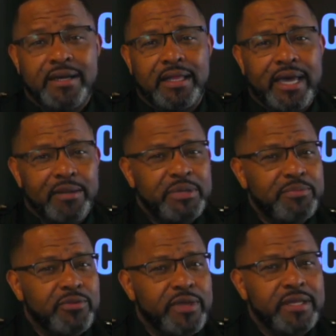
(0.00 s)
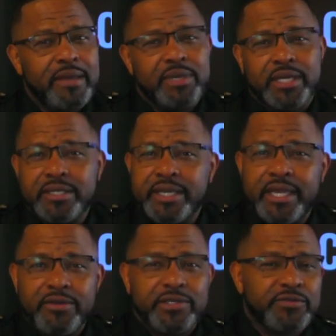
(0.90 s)
A lot of people think that because they
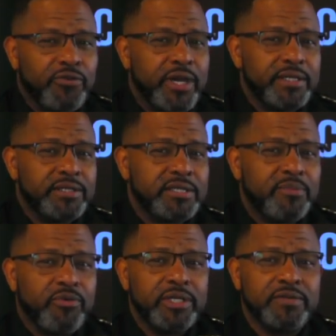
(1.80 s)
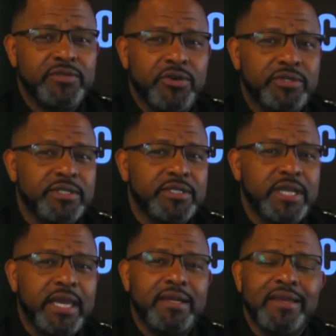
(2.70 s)
hear this phrase, the separation of church and
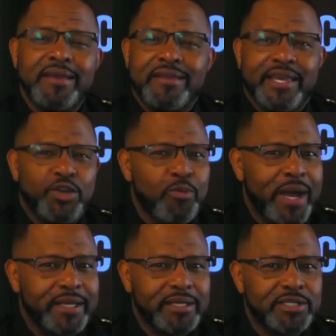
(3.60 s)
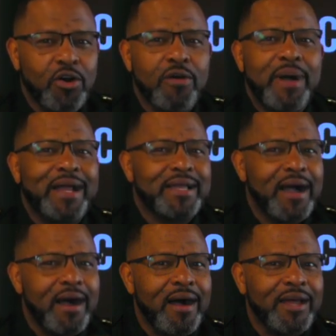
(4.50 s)
state, that nobody can talk about
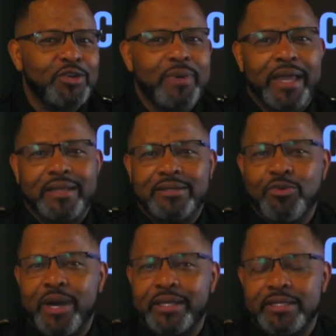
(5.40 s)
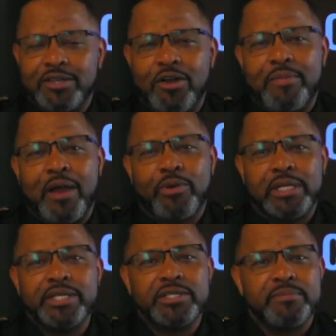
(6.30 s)
God, nobody can talk about
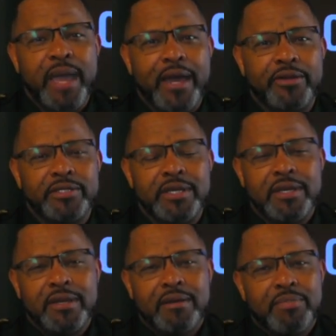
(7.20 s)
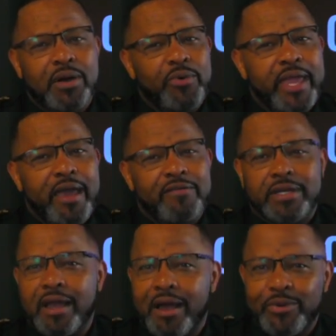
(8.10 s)
religious matters, but we have
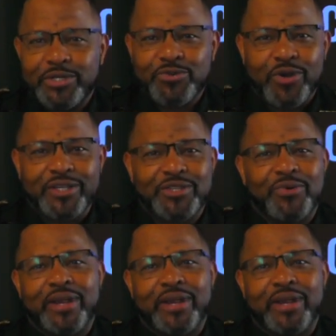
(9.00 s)
In God We Trust on